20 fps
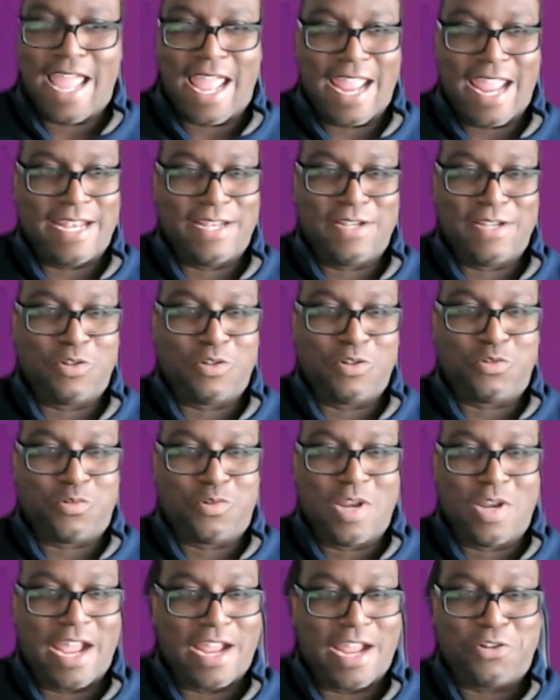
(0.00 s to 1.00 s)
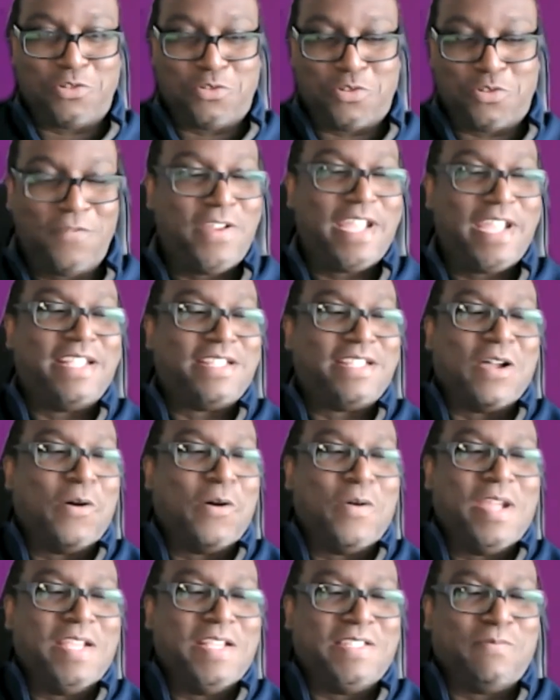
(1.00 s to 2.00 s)
And trivia has
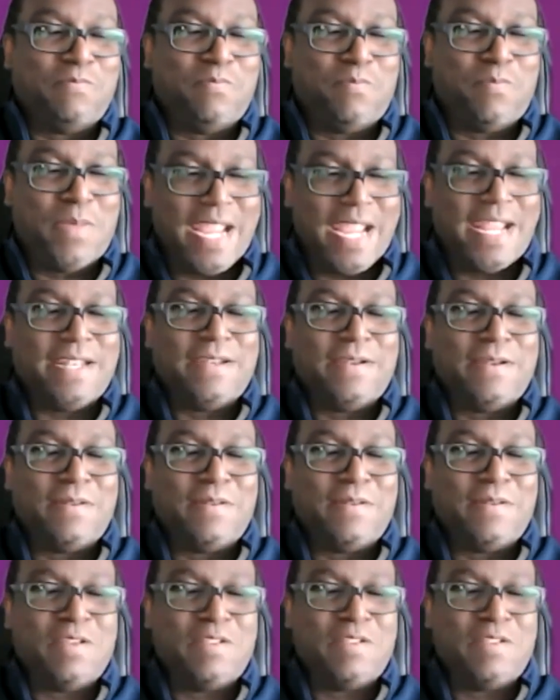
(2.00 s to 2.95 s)
always been